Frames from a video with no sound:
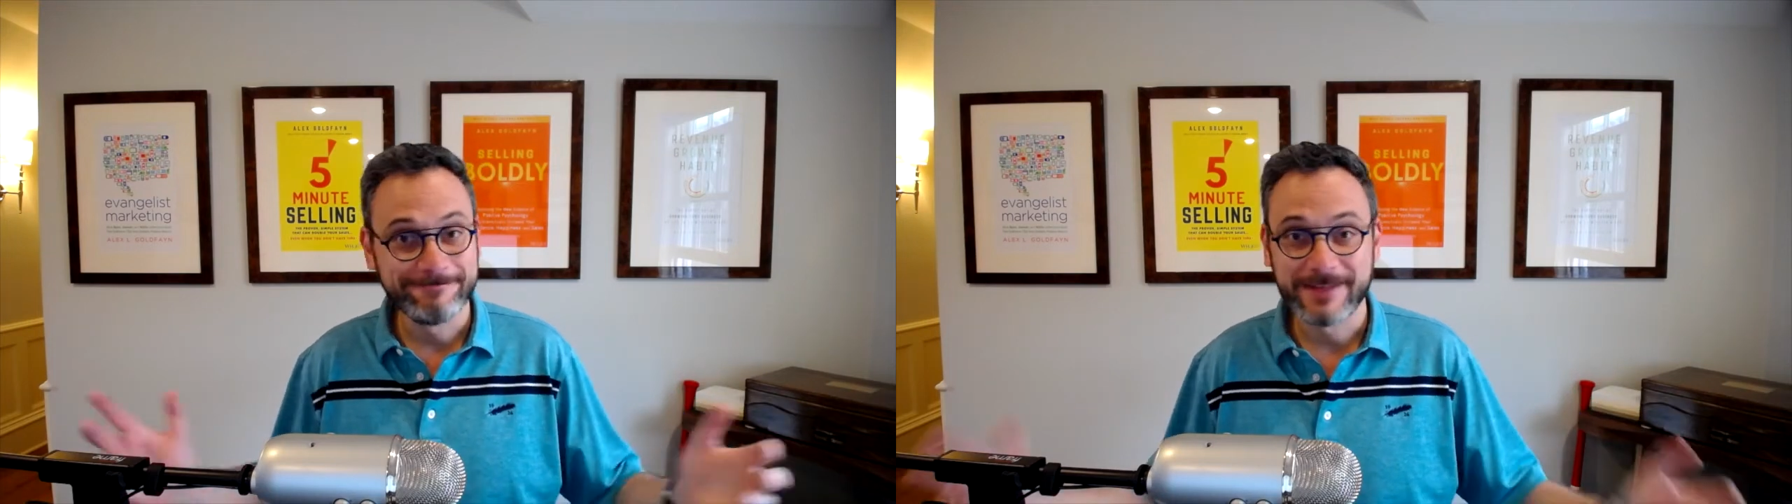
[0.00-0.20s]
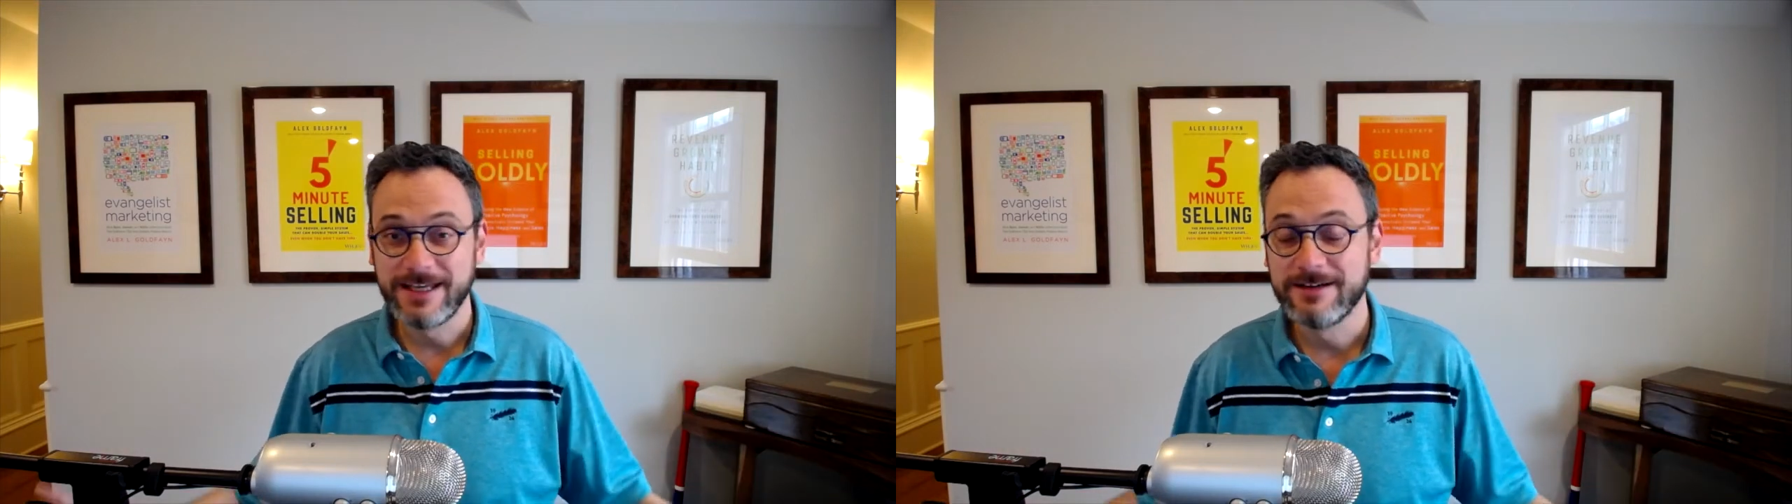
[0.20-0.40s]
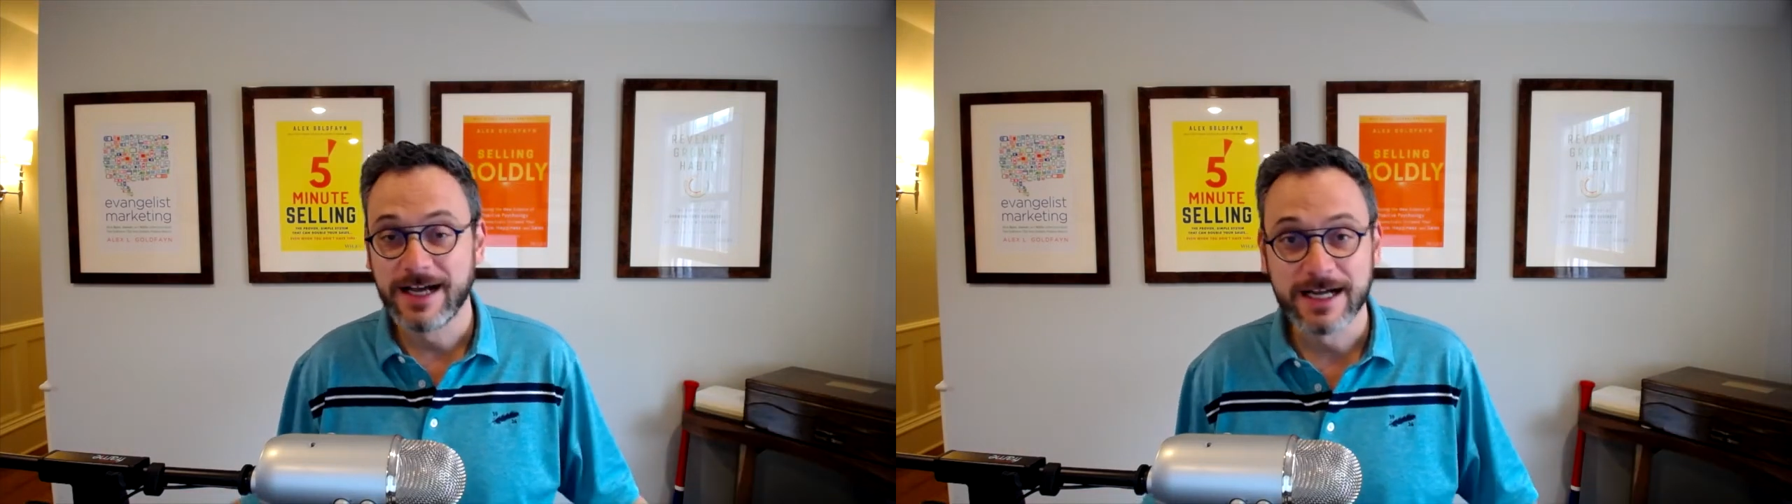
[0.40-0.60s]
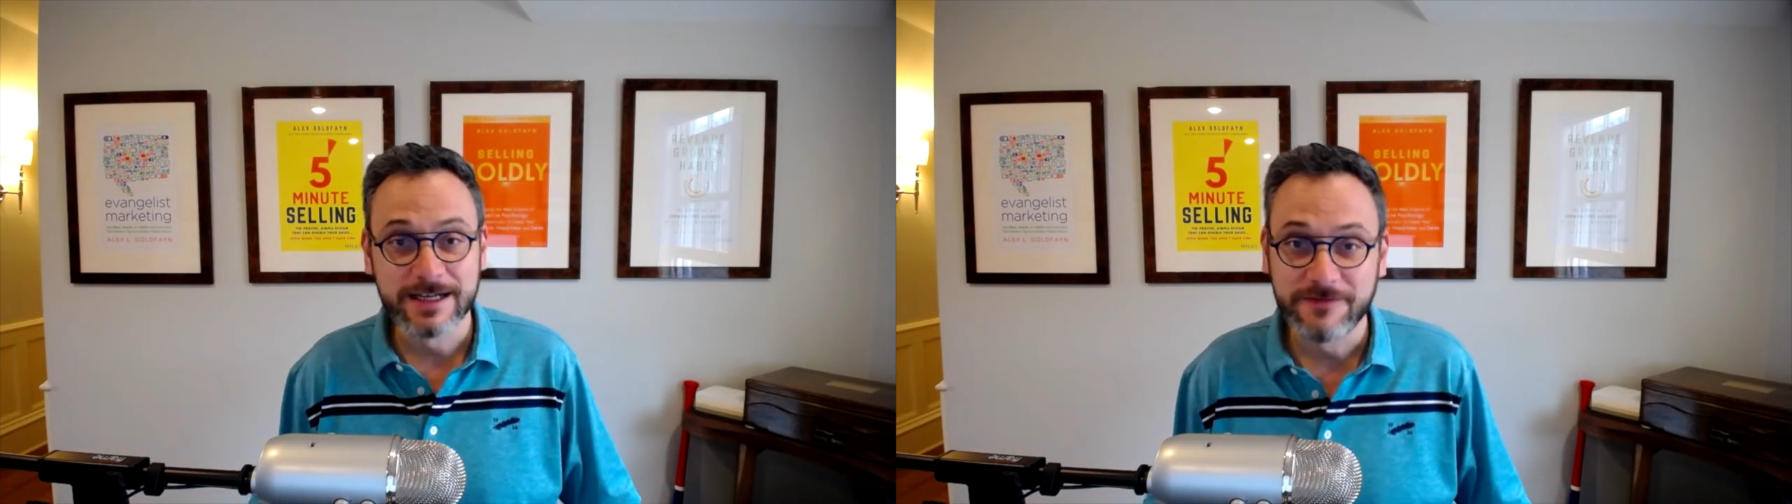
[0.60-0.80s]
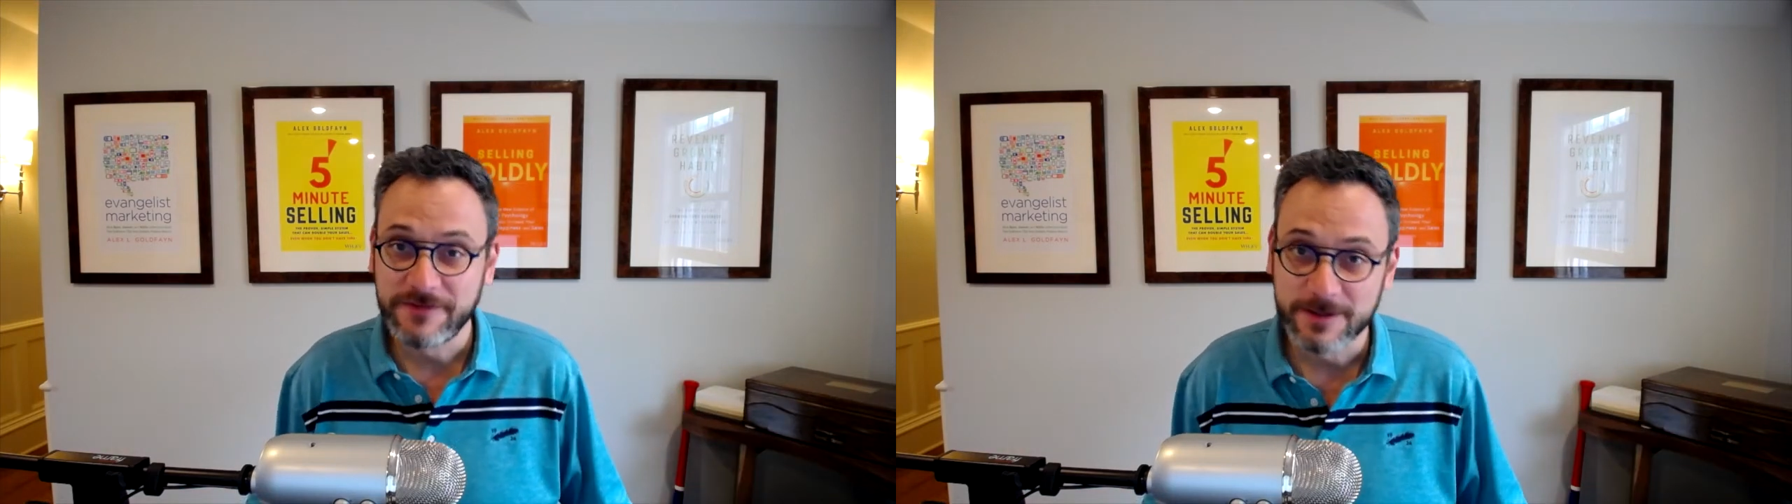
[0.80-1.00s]
You're not going
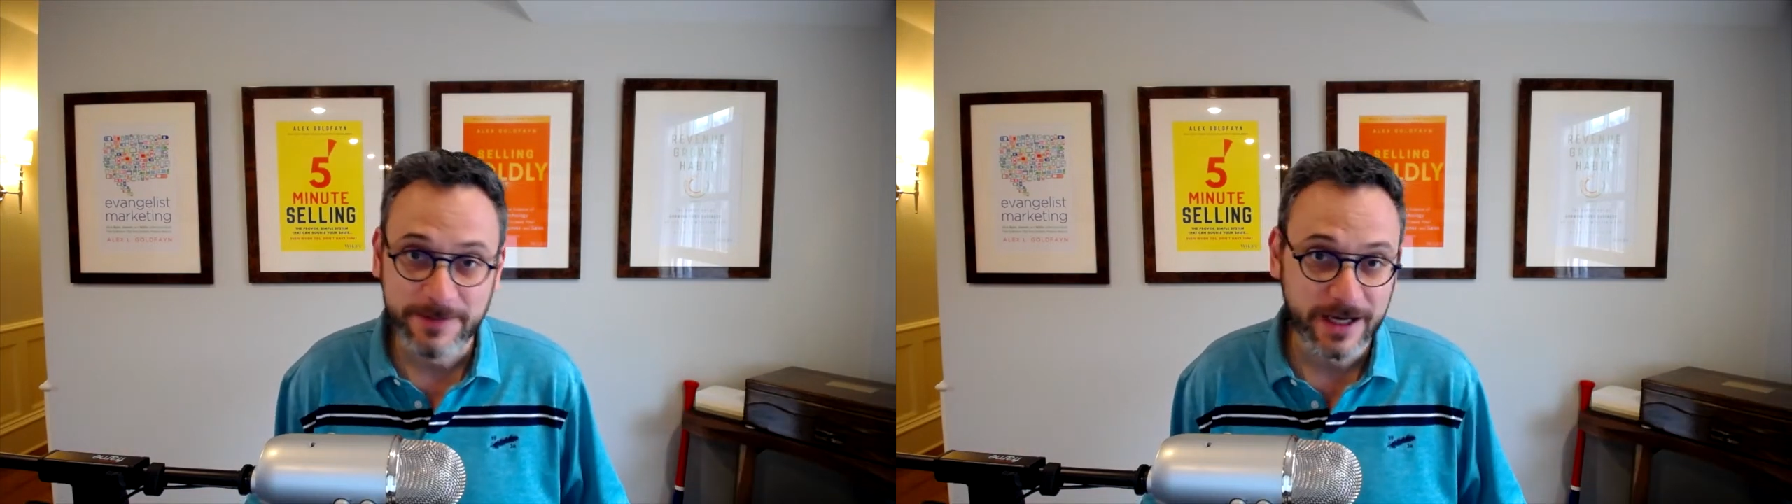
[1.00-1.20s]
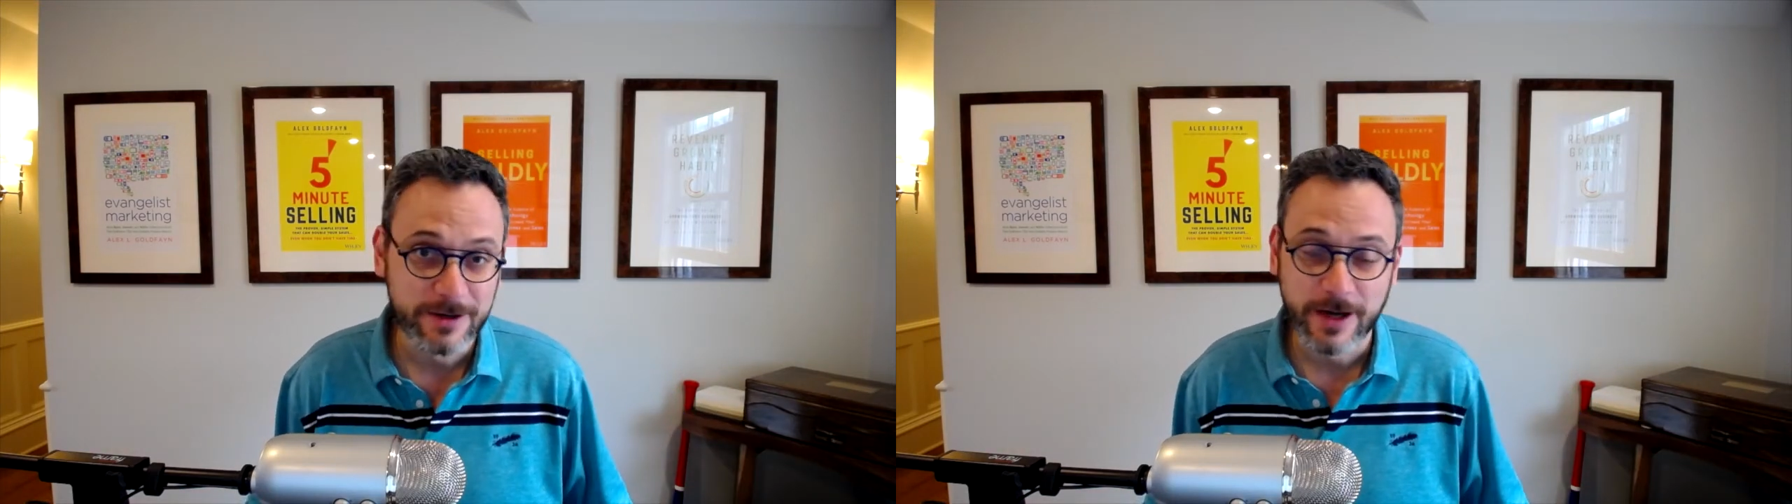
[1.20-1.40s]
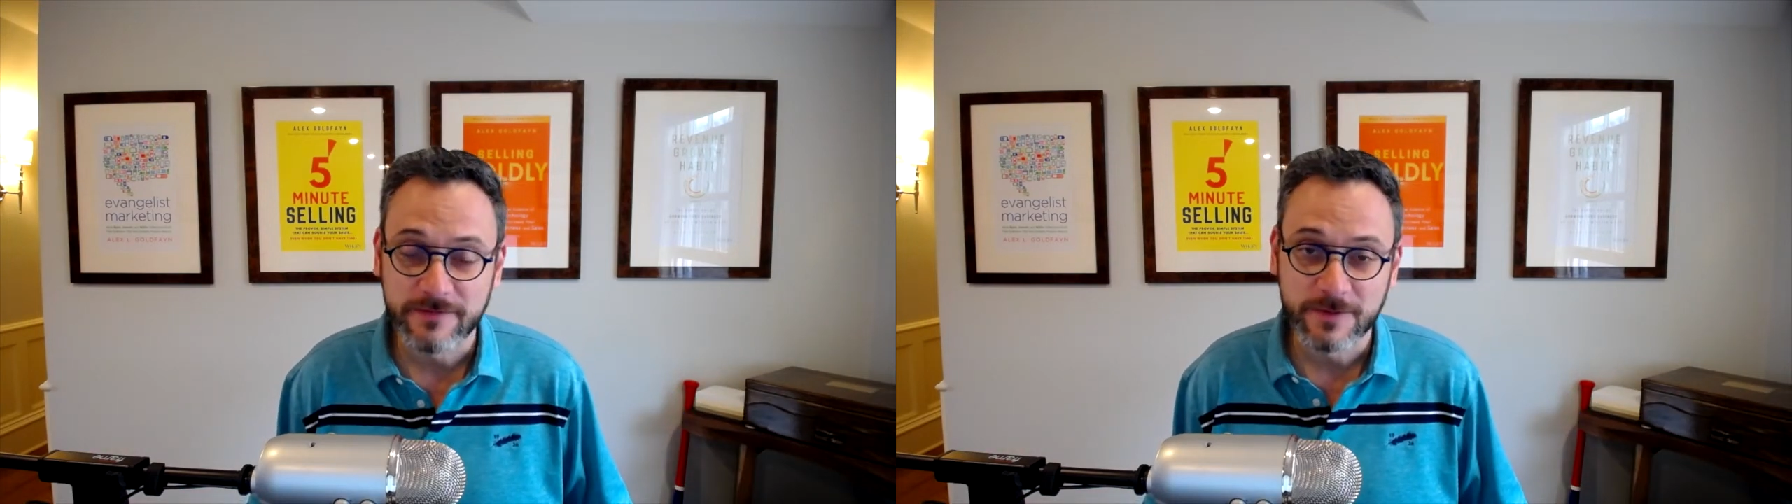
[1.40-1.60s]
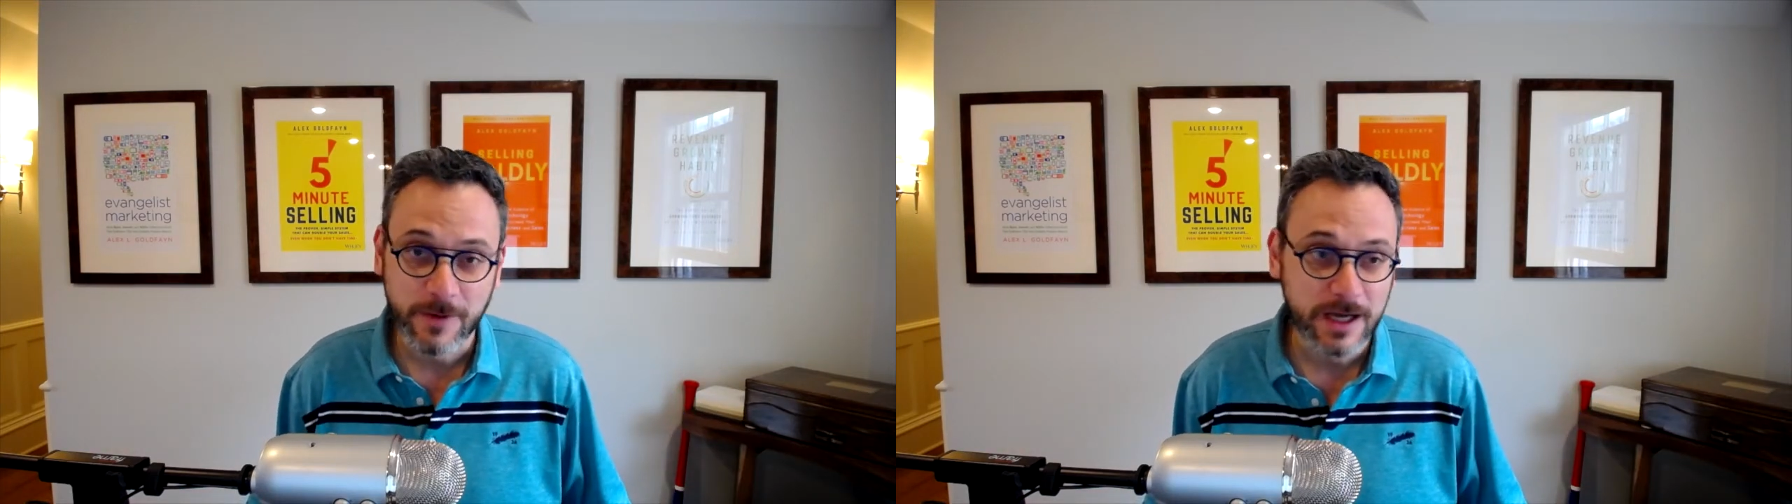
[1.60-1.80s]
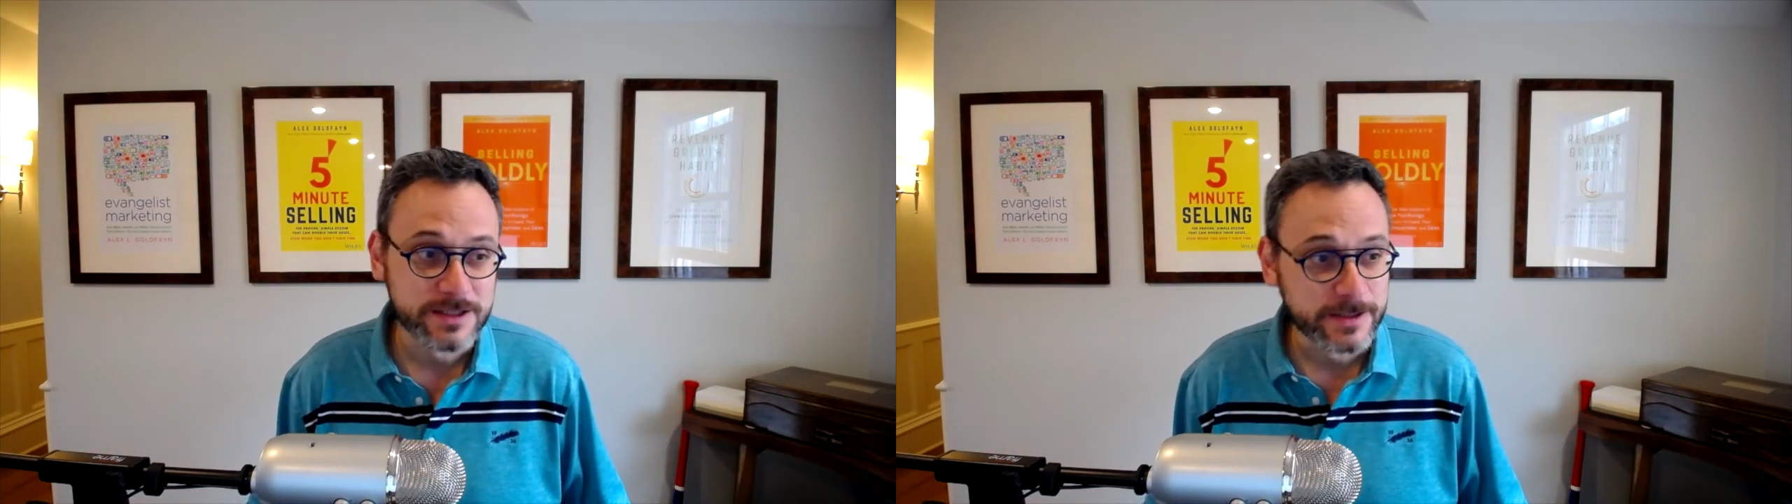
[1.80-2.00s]
to feel better after
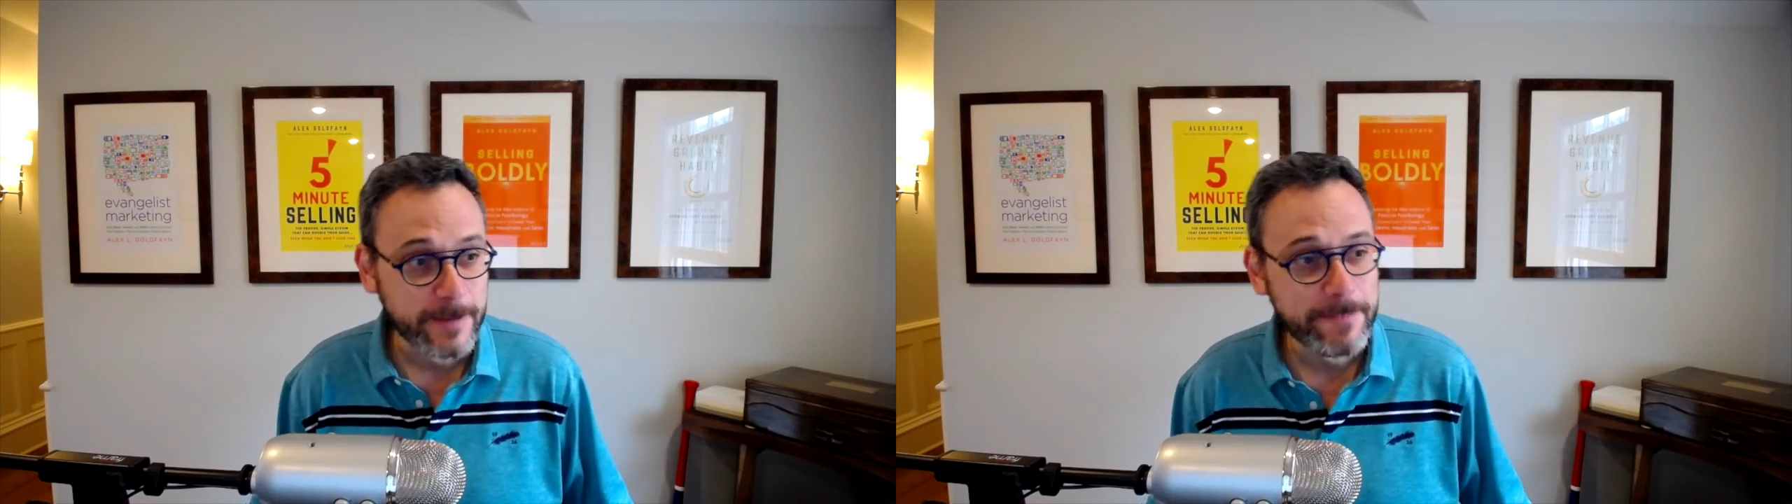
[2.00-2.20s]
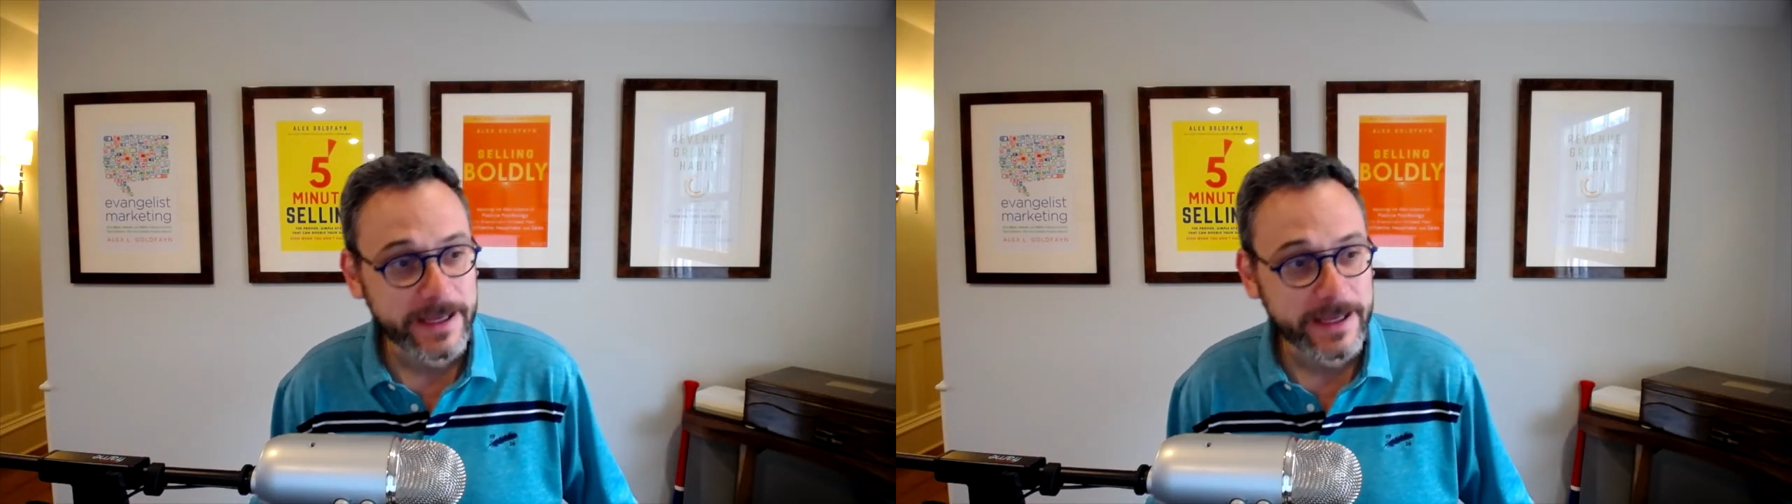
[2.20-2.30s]
watching it,